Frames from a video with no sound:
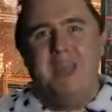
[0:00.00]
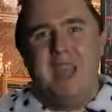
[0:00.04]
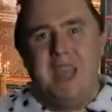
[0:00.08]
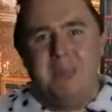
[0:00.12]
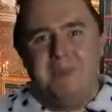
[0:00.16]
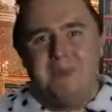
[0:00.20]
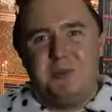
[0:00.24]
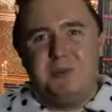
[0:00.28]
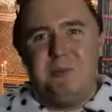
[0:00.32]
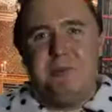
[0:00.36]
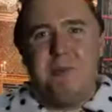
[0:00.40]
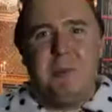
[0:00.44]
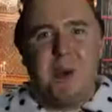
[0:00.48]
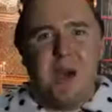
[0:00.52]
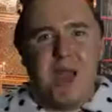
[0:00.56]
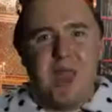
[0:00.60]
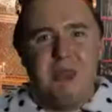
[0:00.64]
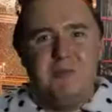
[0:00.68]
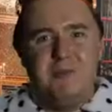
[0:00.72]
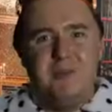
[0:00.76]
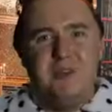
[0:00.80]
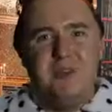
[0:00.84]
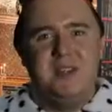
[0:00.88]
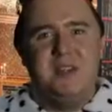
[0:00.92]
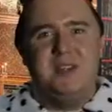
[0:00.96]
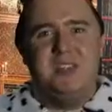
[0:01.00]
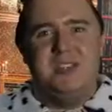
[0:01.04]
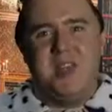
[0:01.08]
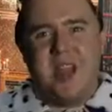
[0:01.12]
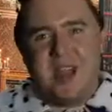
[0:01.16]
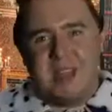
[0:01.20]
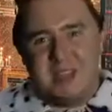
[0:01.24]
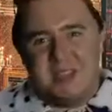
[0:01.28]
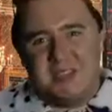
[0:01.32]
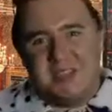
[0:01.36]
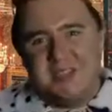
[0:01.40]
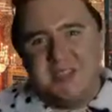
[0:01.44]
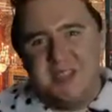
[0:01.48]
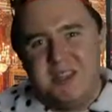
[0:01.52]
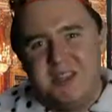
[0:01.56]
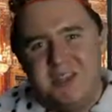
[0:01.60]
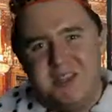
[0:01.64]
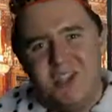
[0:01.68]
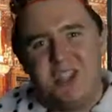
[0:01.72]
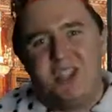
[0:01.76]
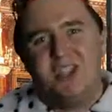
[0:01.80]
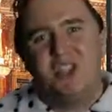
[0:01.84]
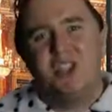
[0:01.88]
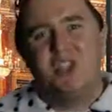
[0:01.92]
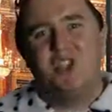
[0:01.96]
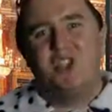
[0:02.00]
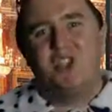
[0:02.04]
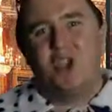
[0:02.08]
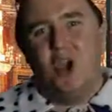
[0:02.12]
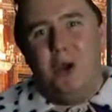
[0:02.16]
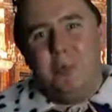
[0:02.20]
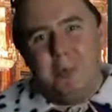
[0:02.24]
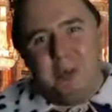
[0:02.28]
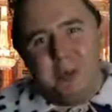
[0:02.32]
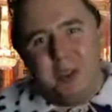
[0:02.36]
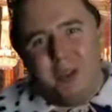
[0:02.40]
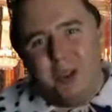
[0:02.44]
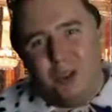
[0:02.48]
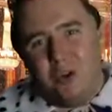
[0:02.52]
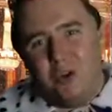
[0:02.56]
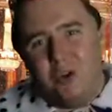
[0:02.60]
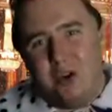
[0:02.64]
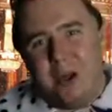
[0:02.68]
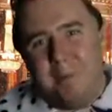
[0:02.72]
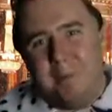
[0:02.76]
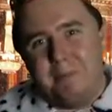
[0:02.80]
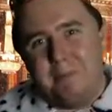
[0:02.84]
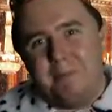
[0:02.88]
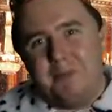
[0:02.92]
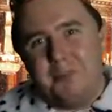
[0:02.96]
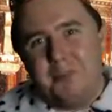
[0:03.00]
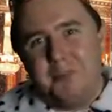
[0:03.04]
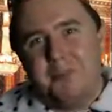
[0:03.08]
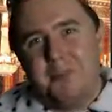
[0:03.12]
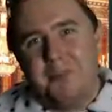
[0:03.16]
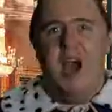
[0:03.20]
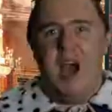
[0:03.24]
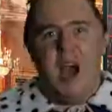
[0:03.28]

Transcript: gives Byron Saxton stomach cramps.